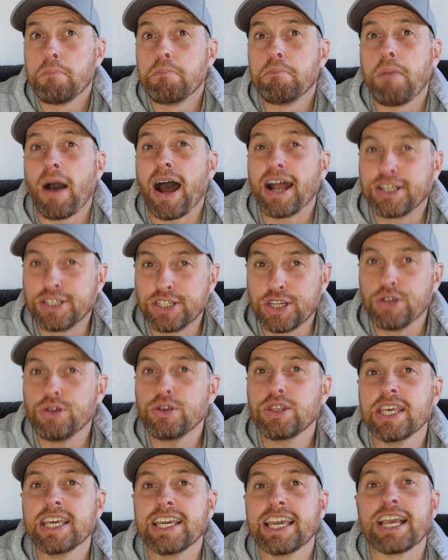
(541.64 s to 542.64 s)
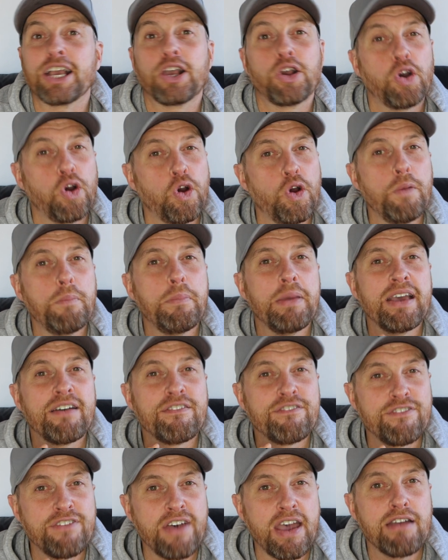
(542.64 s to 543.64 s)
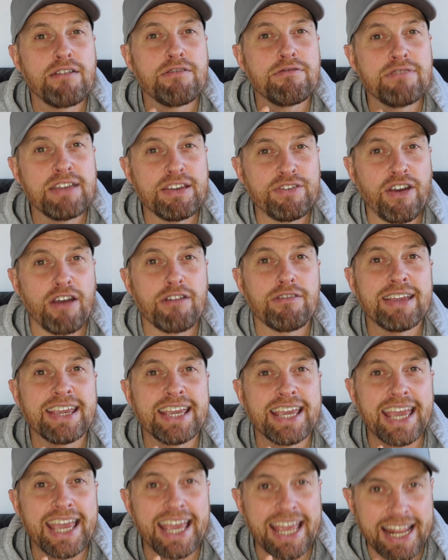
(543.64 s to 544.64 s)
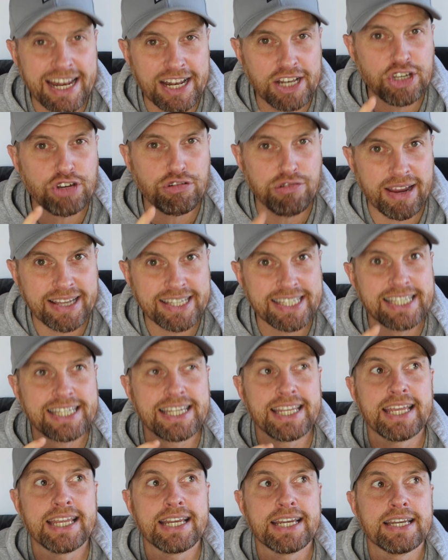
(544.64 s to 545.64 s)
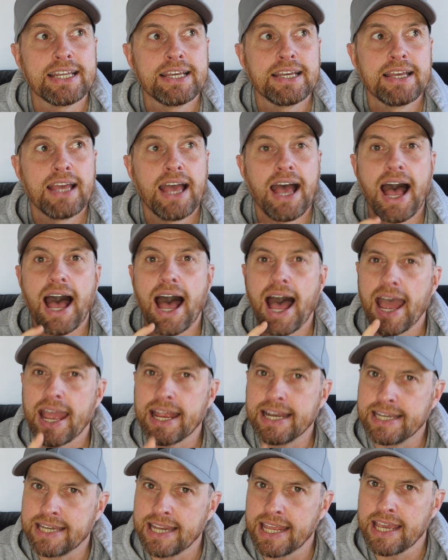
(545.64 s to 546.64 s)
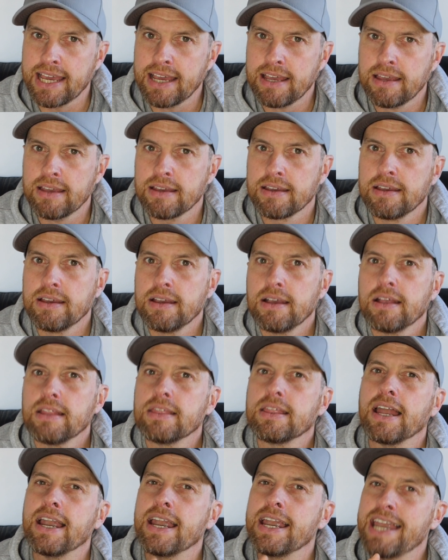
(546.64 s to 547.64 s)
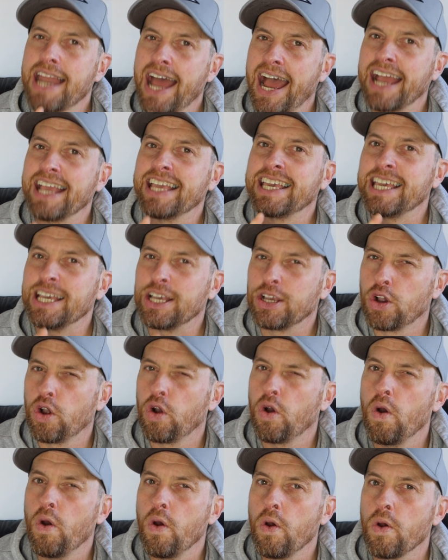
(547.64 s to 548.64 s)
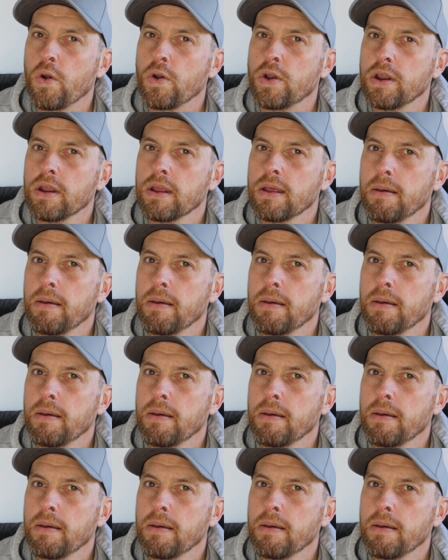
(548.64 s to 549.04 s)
But I do think it could be a very, very interesting idea that Nike could